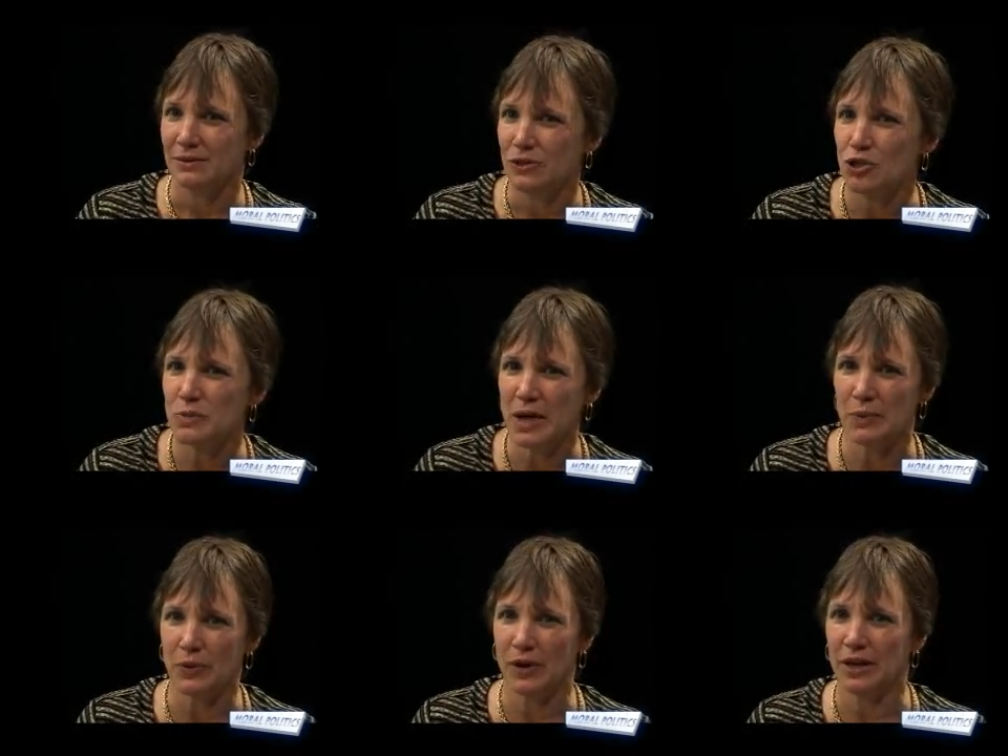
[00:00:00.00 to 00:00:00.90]

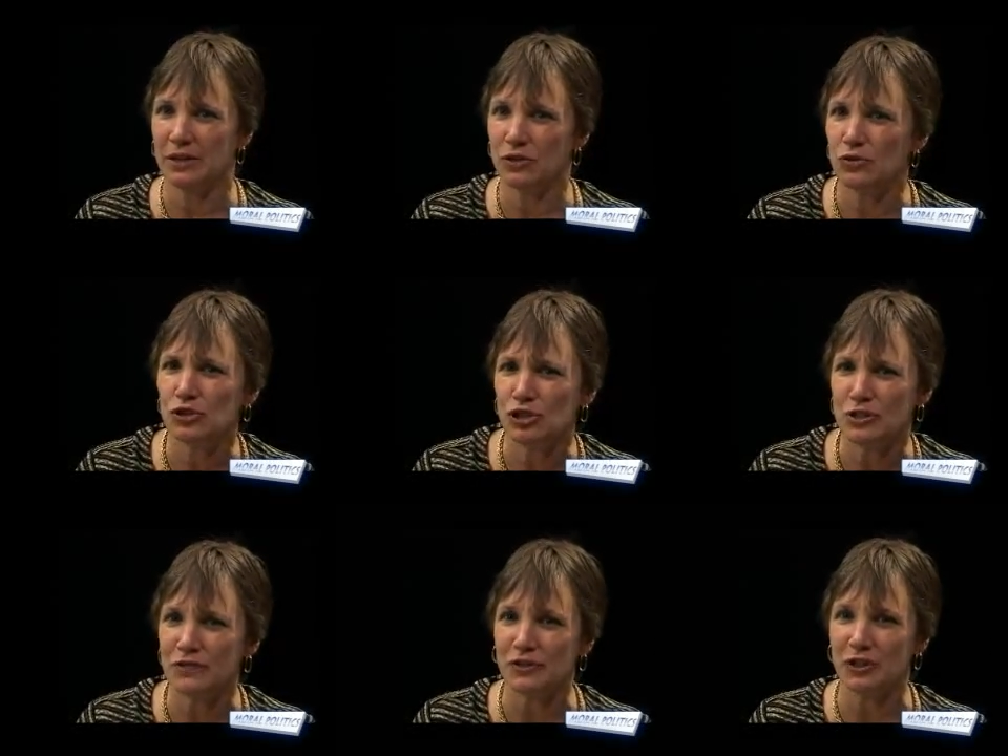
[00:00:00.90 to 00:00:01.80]
newspaper and you choose
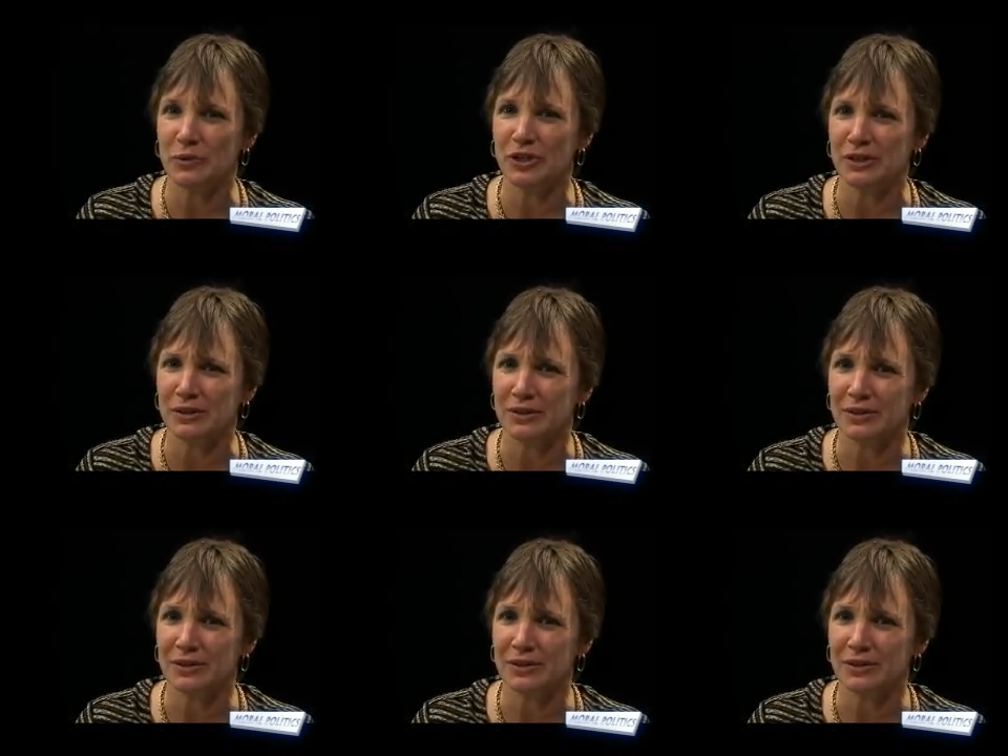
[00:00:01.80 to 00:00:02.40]
it for your book?